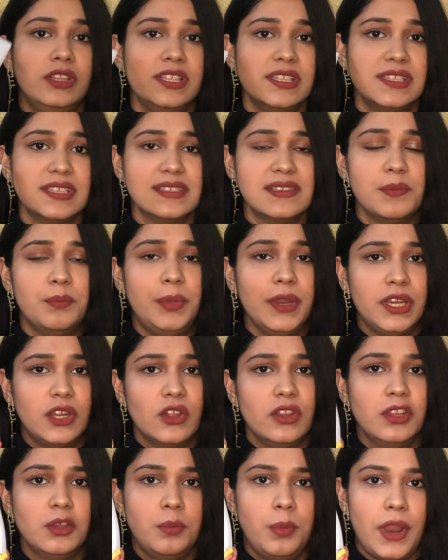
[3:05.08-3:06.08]
this is a bit
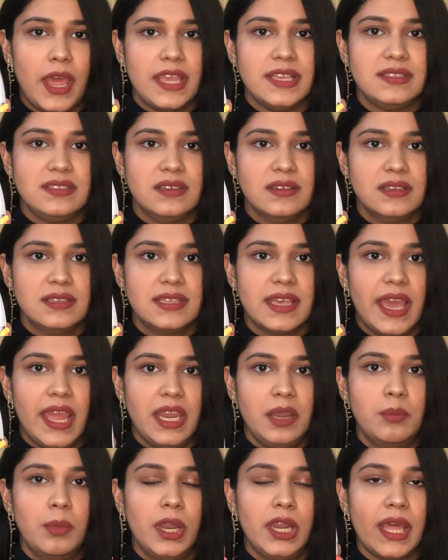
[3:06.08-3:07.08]
on the pricier
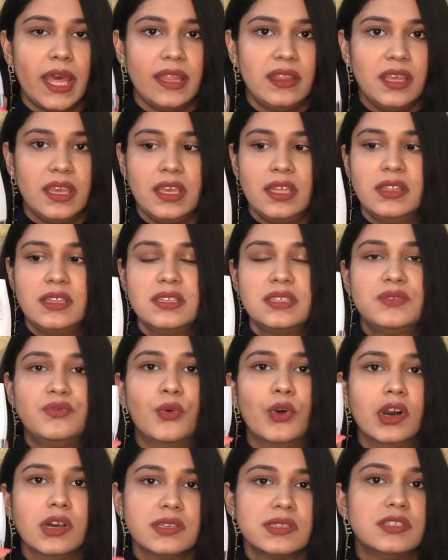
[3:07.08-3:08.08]
side, but I think this
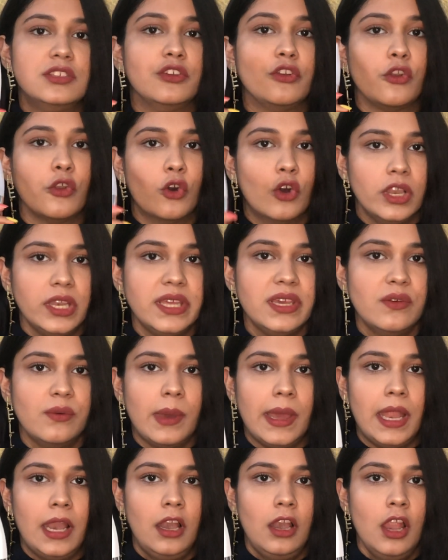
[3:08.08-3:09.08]
works really
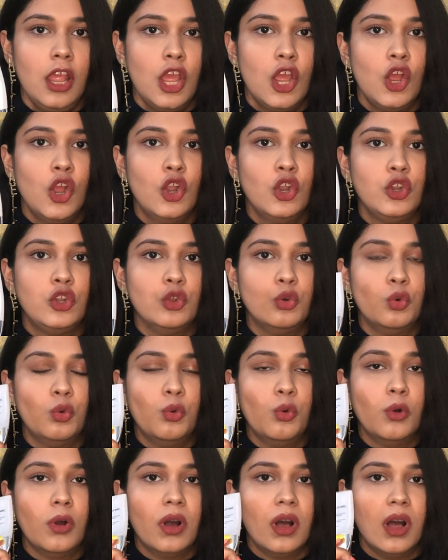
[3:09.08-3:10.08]
well
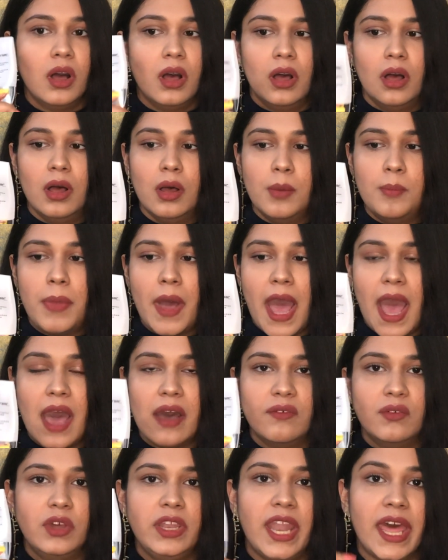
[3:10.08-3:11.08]
to
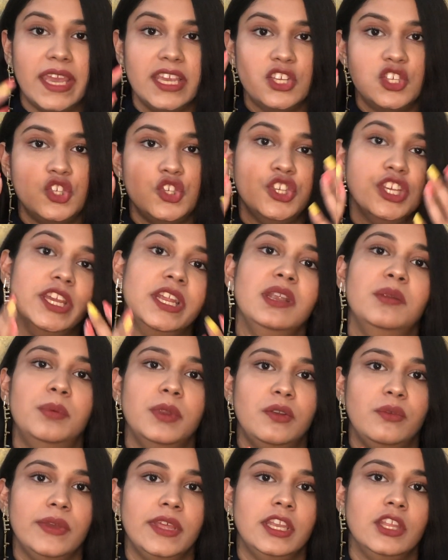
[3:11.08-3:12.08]
have a nice shield
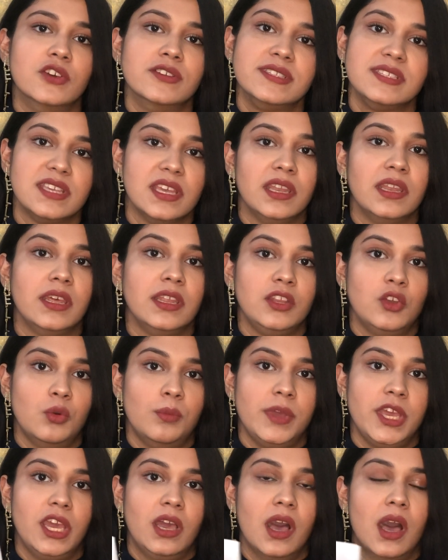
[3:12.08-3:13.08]
between your skin and your
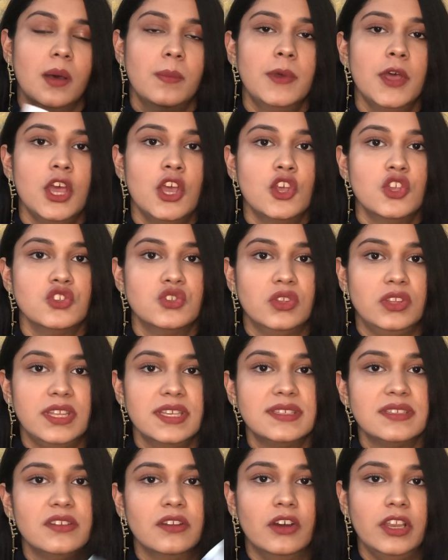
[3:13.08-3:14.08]
makeup. So
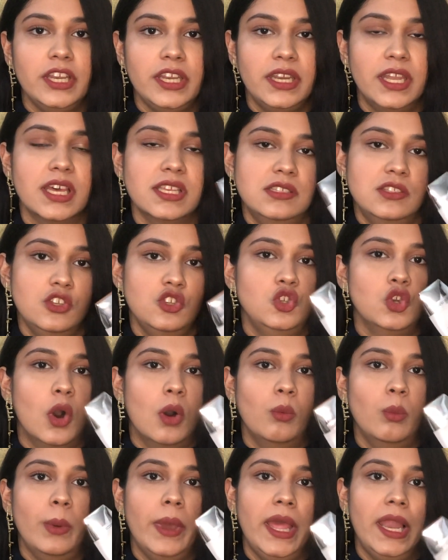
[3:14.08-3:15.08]
this really does the
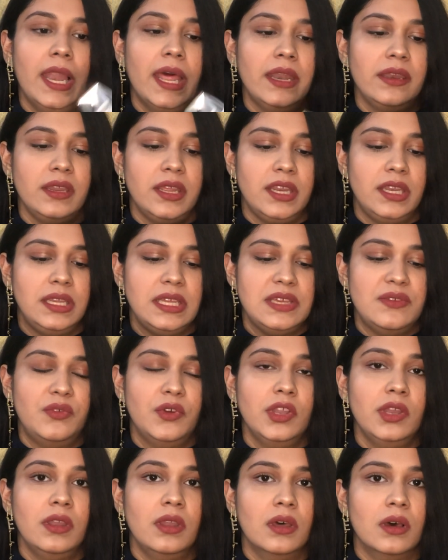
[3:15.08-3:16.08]
job well, and it
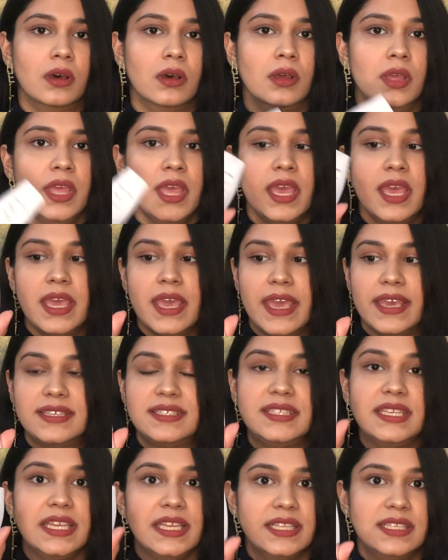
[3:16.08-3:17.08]
even
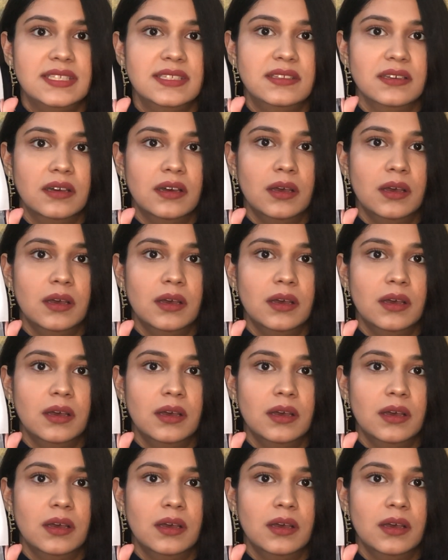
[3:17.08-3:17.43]
exceeds the